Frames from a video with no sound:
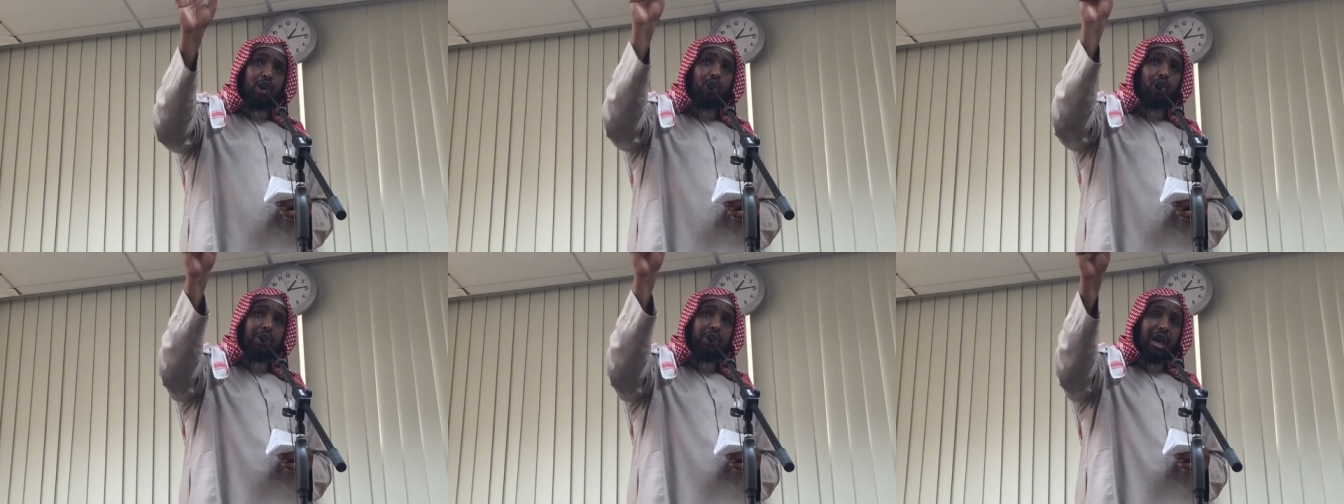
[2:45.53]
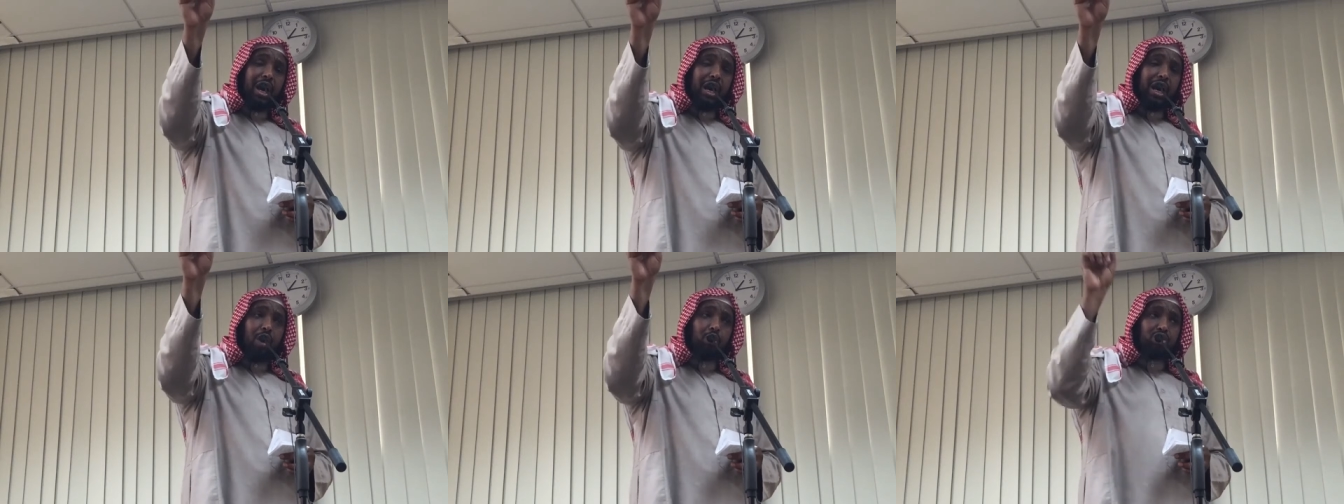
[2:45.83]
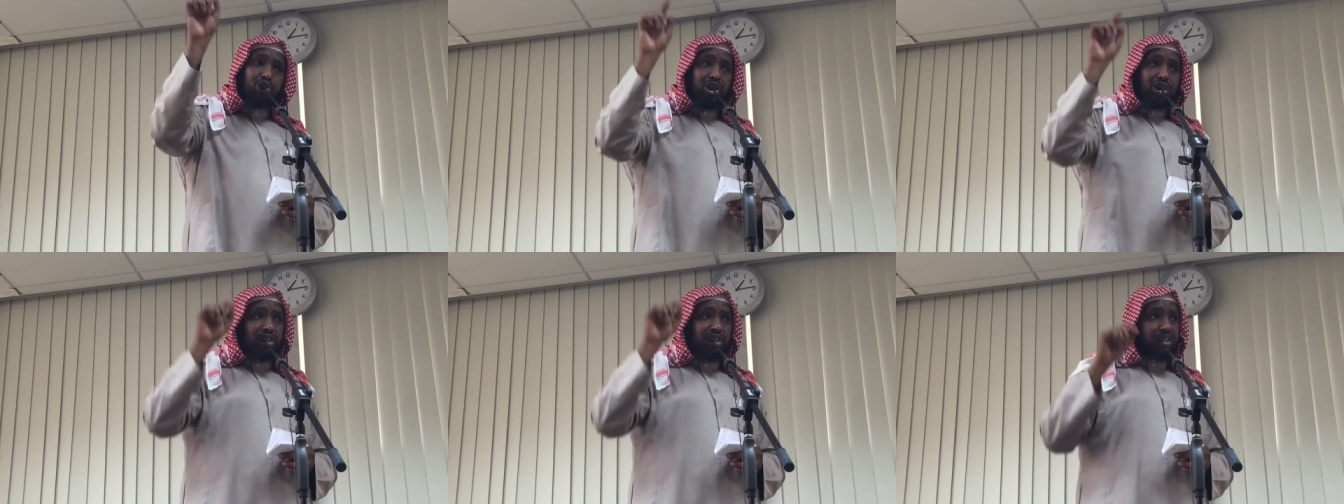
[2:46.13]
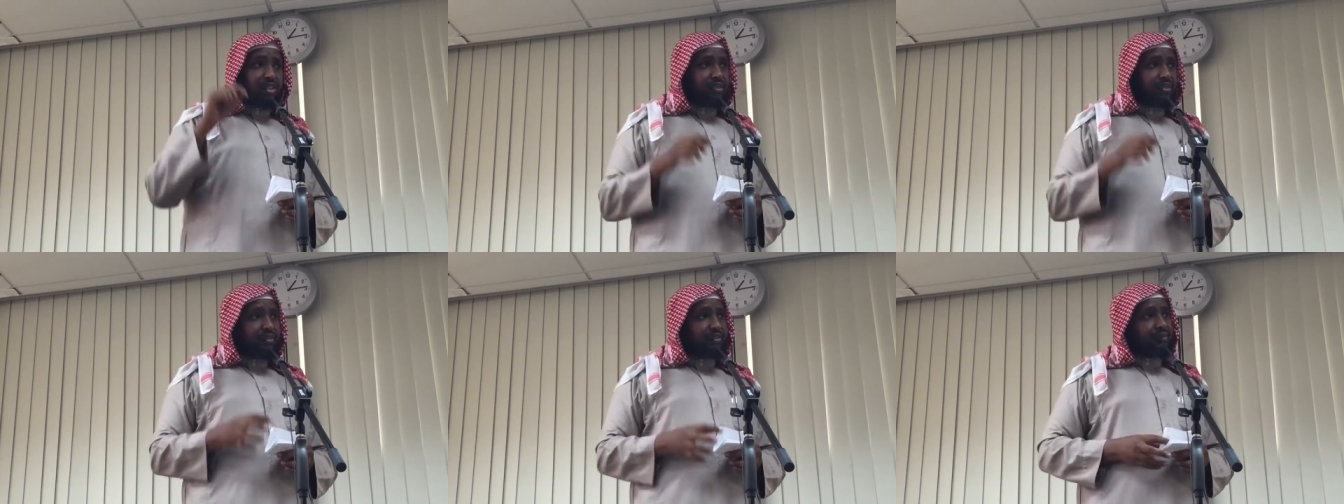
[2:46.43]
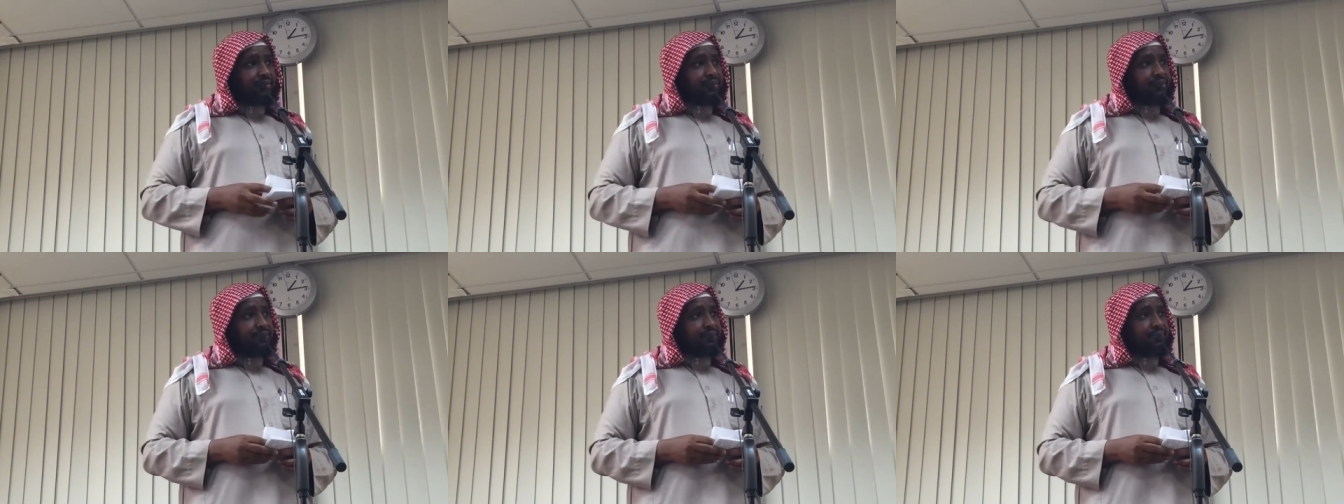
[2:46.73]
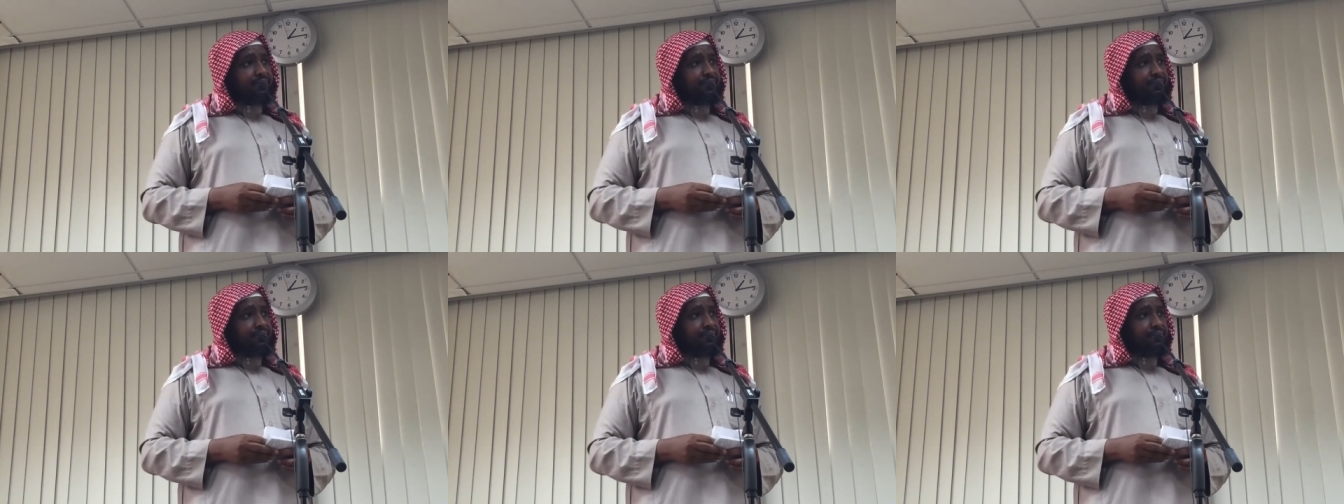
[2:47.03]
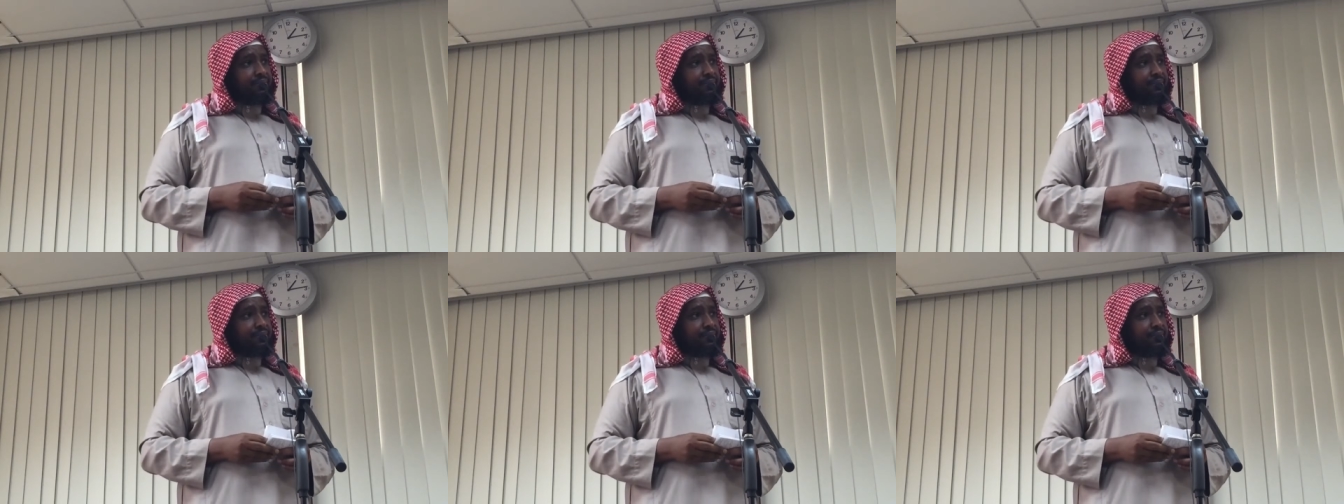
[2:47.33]
they will be accounted.
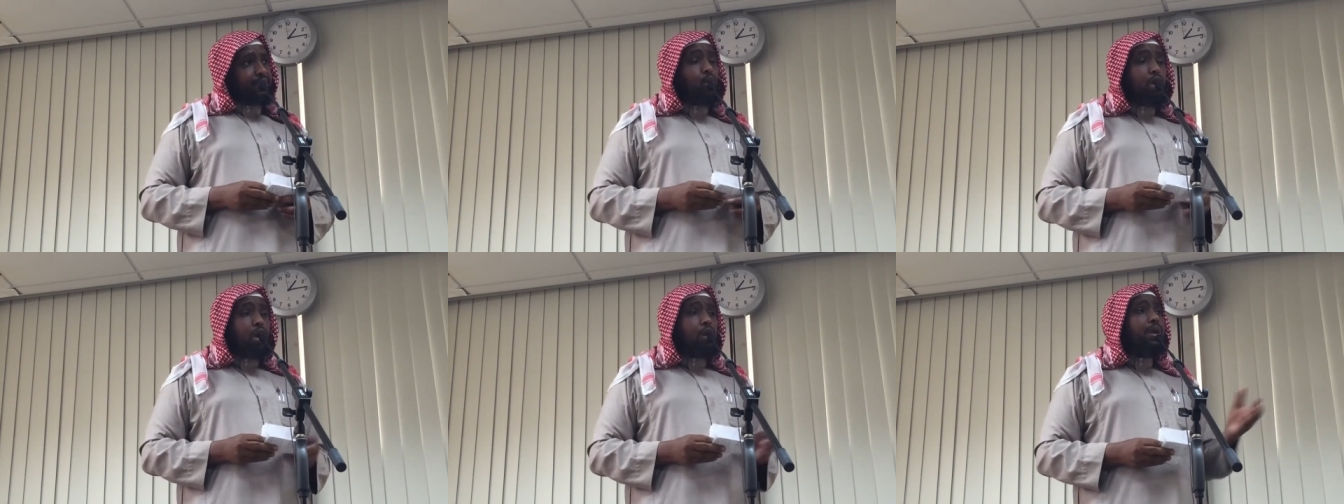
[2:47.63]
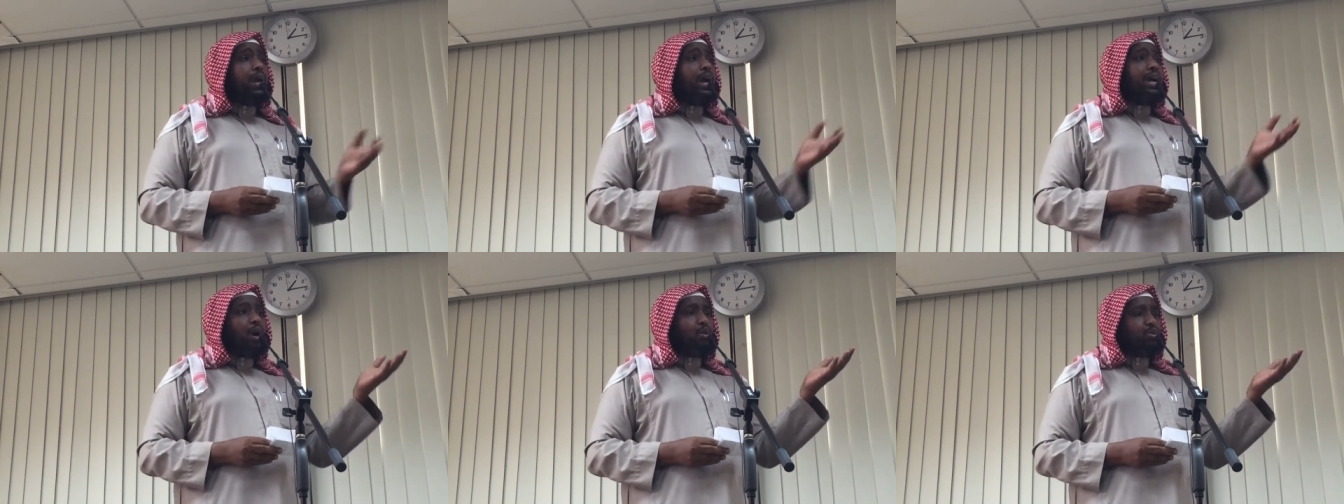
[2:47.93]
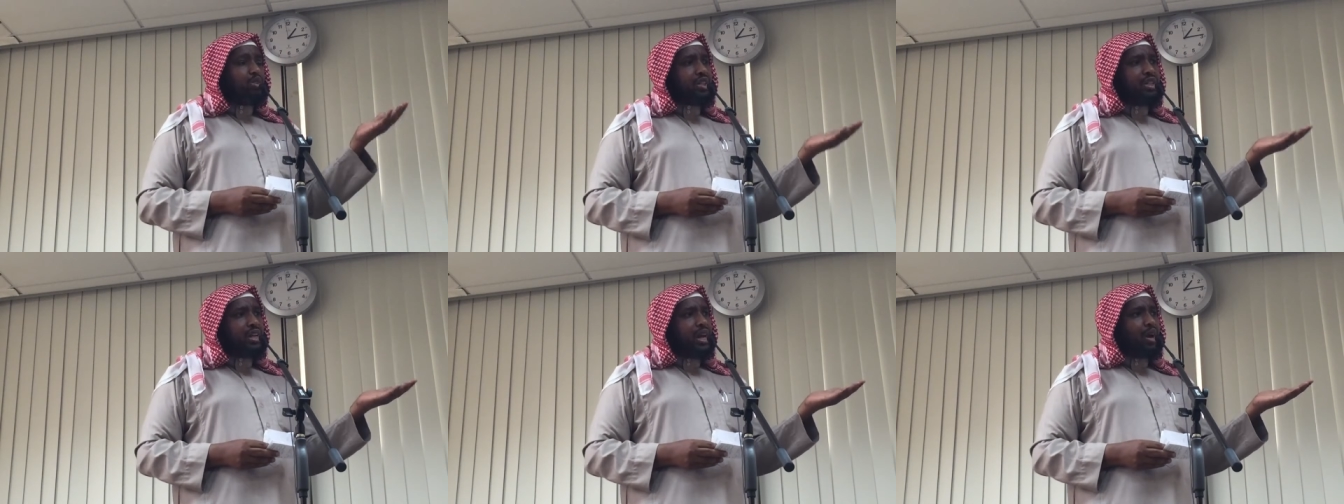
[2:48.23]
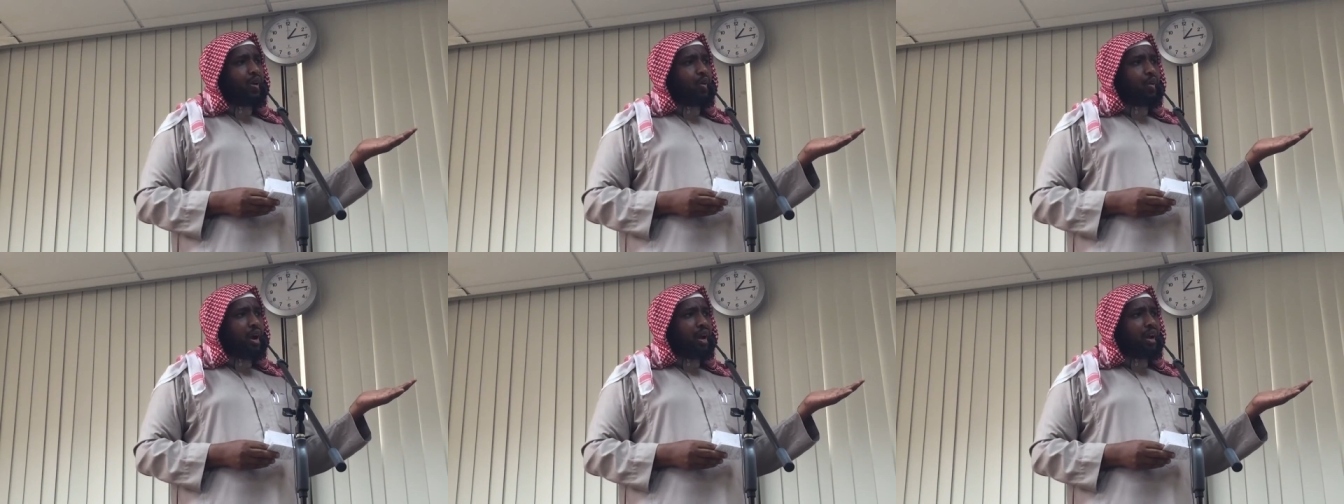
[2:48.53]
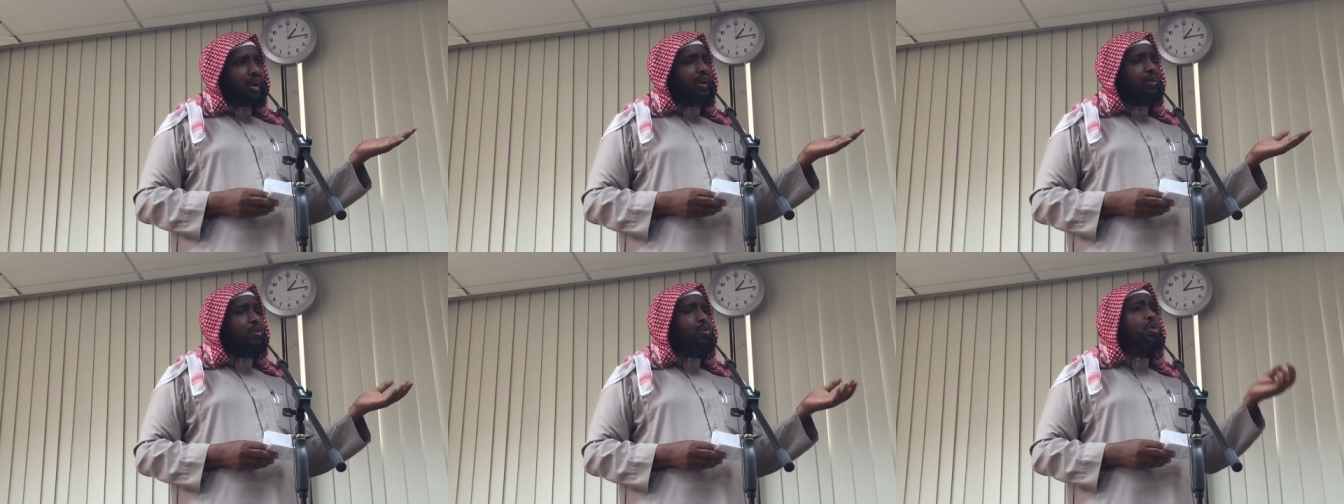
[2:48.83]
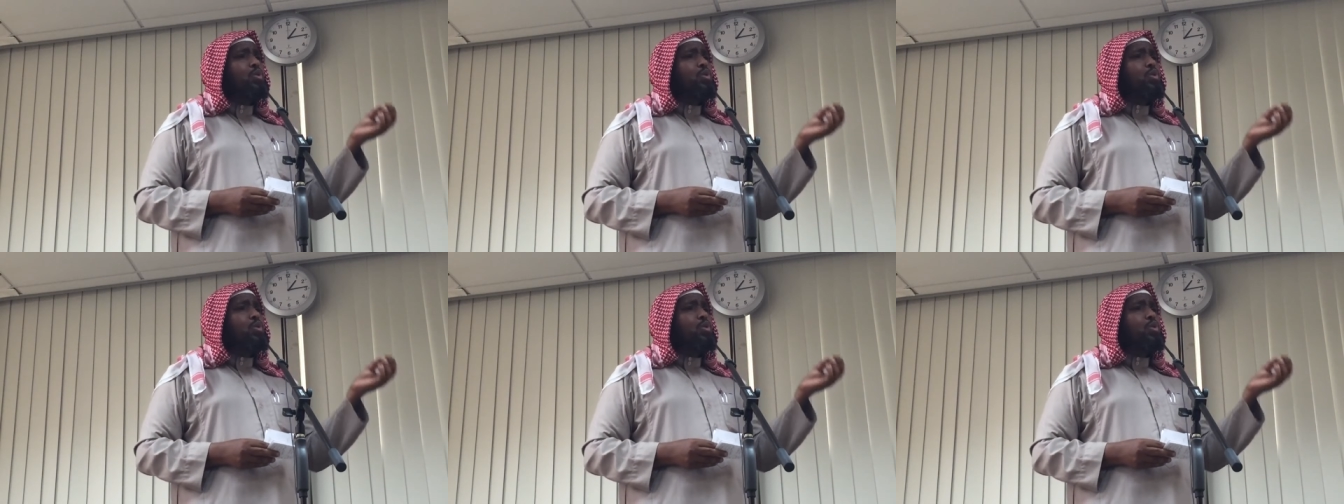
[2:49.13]
We'll be accounted, ya ikhwan.